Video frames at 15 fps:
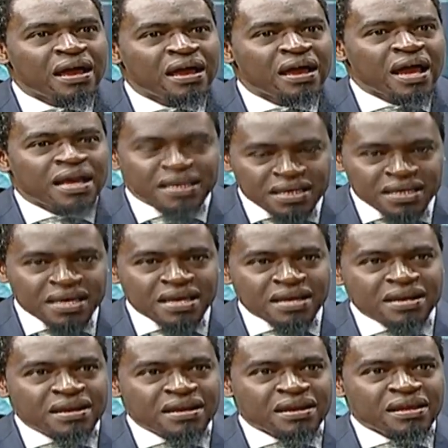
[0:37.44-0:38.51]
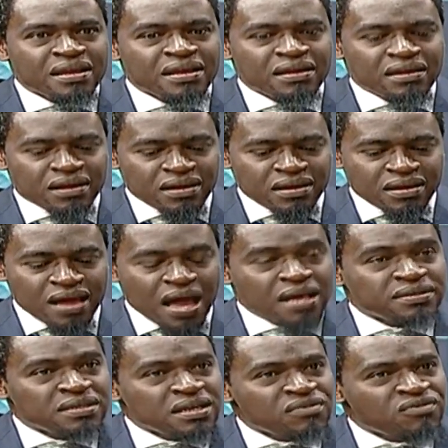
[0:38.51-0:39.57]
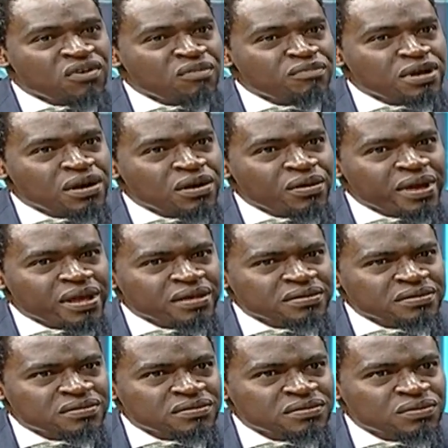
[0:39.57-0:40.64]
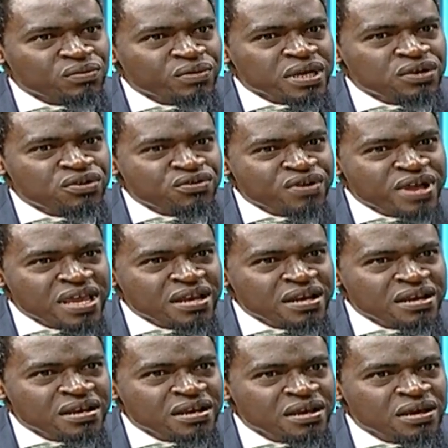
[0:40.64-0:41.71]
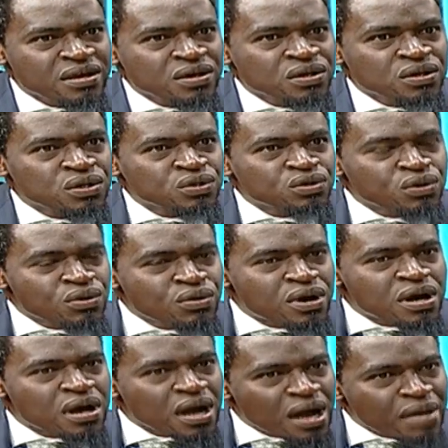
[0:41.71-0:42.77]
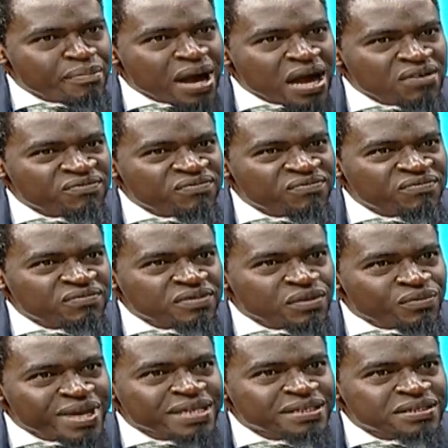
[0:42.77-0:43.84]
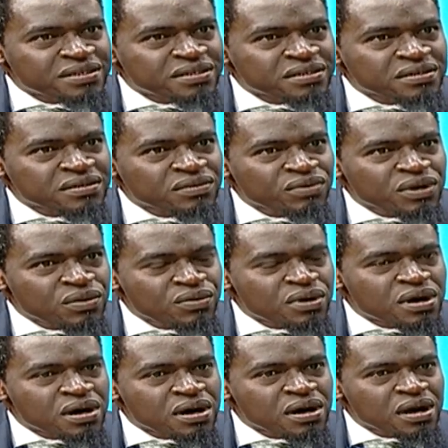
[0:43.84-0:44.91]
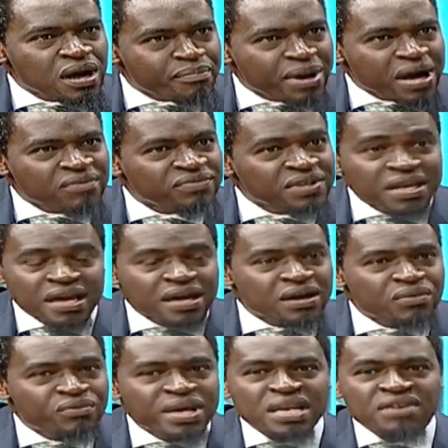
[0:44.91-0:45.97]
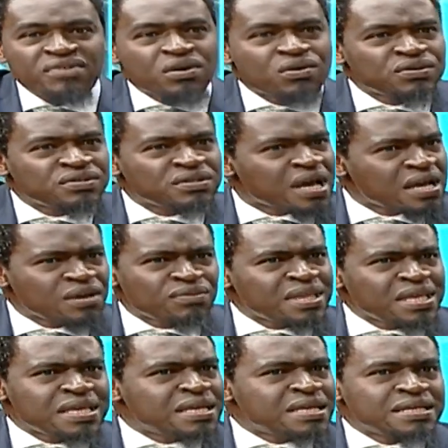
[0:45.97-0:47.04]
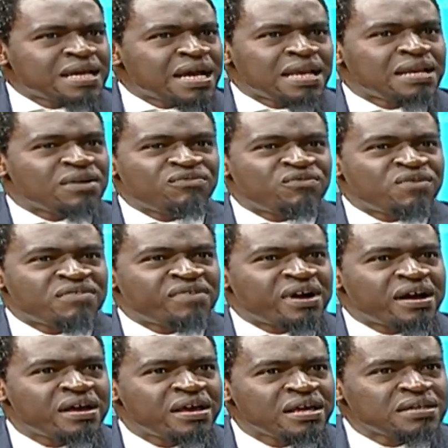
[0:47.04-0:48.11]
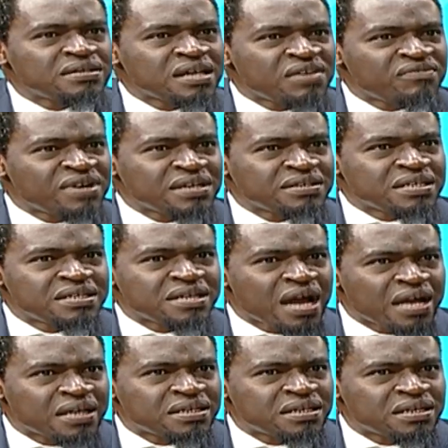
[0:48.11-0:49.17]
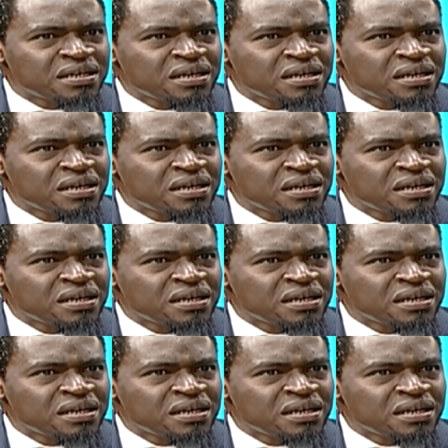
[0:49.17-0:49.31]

And indeed, as informed lawyers, we are trained to look above the waist. We look above the neck. We are never concerned with the genitalia of whoever is serving as a judge.